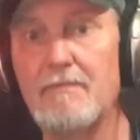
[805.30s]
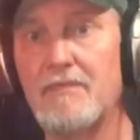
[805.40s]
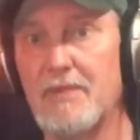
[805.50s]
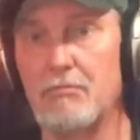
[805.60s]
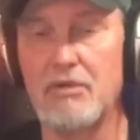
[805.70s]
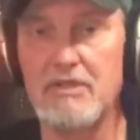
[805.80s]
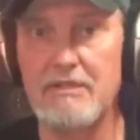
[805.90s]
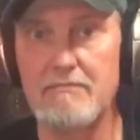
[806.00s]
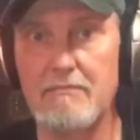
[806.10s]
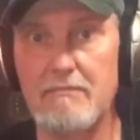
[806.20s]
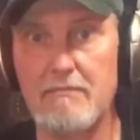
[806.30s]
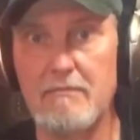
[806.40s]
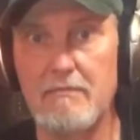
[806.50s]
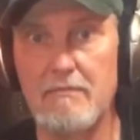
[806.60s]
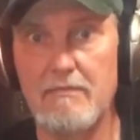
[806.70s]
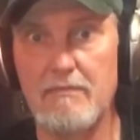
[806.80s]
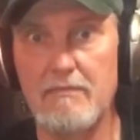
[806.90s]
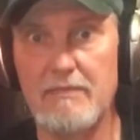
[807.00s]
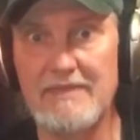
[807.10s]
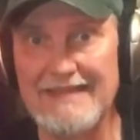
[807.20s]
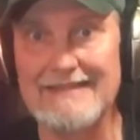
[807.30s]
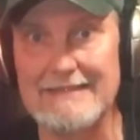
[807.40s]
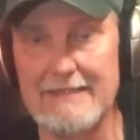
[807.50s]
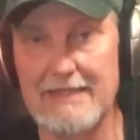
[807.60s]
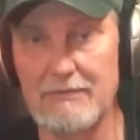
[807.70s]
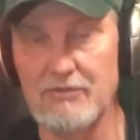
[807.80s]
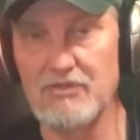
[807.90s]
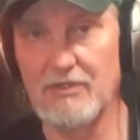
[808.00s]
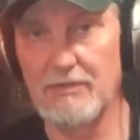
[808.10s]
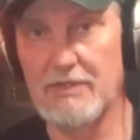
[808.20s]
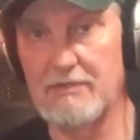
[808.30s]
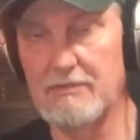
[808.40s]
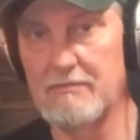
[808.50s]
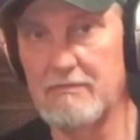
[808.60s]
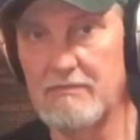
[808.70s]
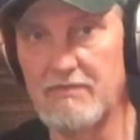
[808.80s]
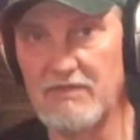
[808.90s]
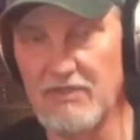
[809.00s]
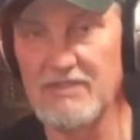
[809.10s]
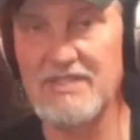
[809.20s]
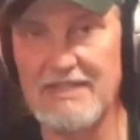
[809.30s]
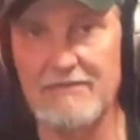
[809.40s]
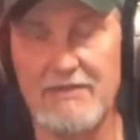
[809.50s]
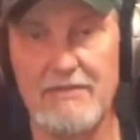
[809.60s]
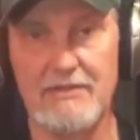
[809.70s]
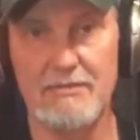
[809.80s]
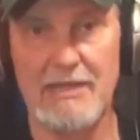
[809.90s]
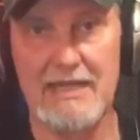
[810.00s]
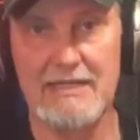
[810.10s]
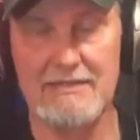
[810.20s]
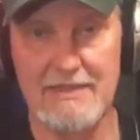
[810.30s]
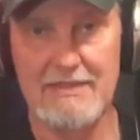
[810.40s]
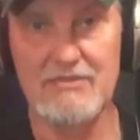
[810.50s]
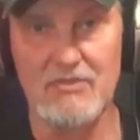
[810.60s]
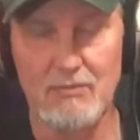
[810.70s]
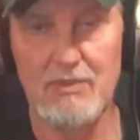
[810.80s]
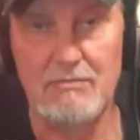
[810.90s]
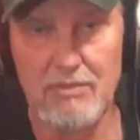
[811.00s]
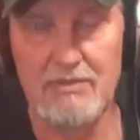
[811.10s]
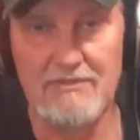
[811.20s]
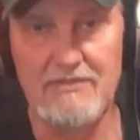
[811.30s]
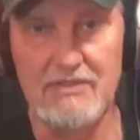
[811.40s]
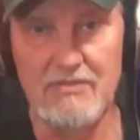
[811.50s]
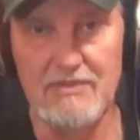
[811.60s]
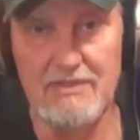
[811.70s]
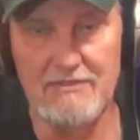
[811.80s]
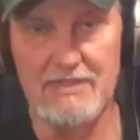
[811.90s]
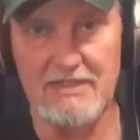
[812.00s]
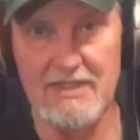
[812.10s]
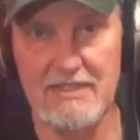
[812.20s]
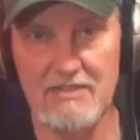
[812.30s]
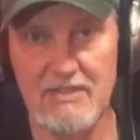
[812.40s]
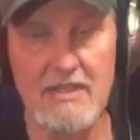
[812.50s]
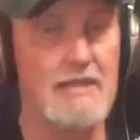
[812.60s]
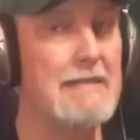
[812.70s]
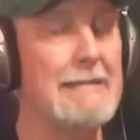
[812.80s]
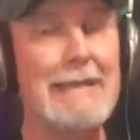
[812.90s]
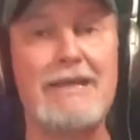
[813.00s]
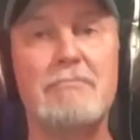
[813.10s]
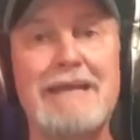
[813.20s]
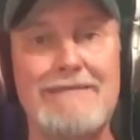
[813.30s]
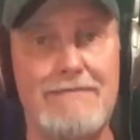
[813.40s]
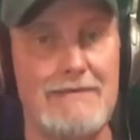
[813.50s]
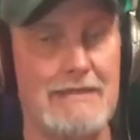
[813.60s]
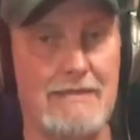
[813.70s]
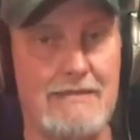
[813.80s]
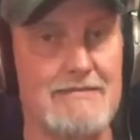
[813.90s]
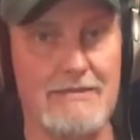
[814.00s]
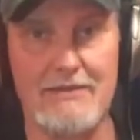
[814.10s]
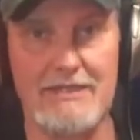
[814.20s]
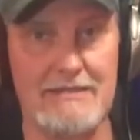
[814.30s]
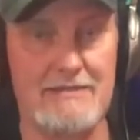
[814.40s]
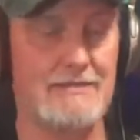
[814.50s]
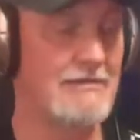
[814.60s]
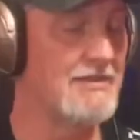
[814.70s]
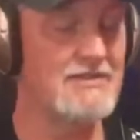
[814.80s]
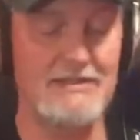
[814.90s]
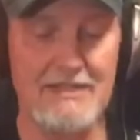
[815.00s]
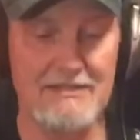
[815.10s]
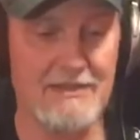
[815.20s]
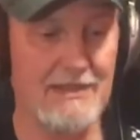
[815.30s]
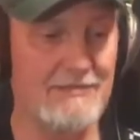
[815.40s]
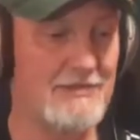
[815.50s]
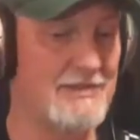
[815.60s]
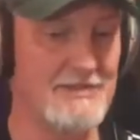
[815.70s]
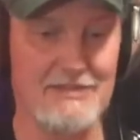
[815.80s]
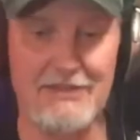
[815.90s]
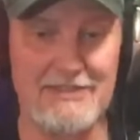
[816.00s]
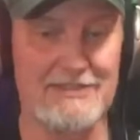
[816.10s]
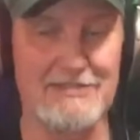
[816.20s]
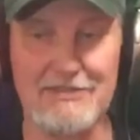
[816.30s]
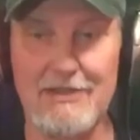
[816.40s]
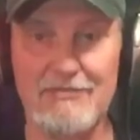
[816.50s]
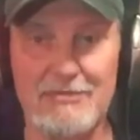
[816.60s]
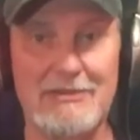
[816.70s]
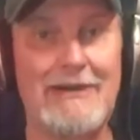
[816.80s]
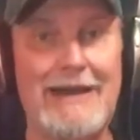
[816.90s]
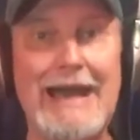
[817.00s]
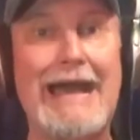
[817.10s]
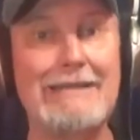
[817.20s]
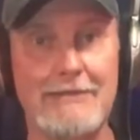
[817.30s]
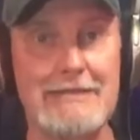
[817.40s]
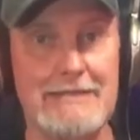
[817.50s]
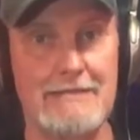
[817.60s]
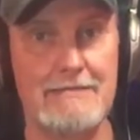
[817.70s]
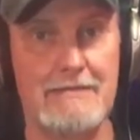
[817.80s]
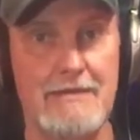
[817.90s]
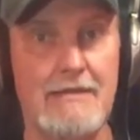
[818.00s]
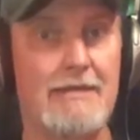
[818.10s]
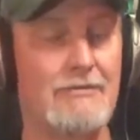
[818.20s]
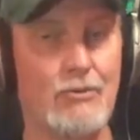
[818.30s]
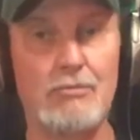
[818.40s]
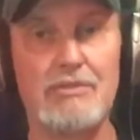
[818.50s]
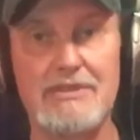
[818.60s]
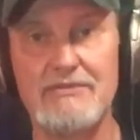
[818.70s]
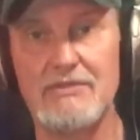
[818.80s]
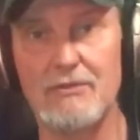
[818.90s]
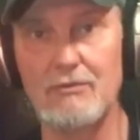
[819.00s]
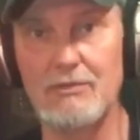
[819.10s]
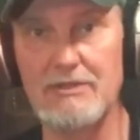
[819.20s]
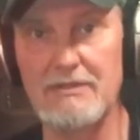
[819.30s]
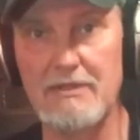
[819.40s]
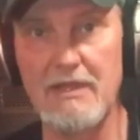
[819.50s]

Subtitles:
the Bullet Tele that I was showing you does have the thinner body. That is the one Bullet feature it retains. Not a bad thing. It's light. It doesn't neck dive. It's light. It's comfortable. I like it. I don't believe in tone wood.